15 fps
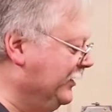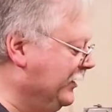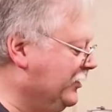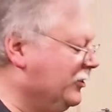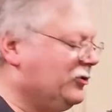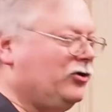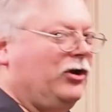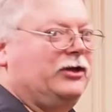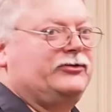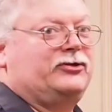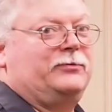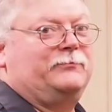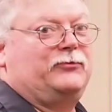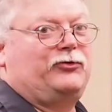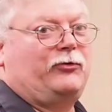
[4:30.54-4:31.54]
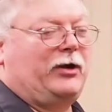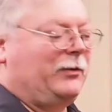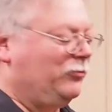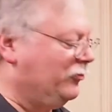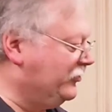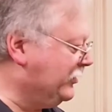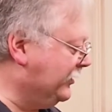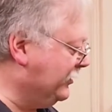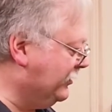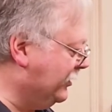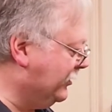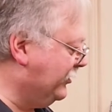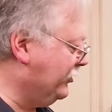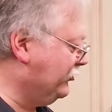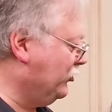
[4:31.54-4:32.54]
could cause some troubles.
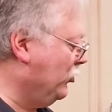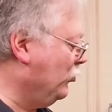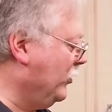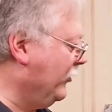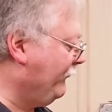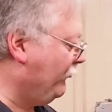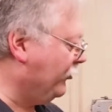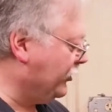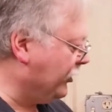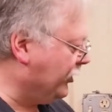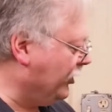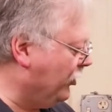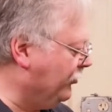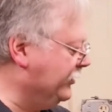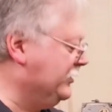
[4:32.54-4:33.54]
There's nowhere for it to go.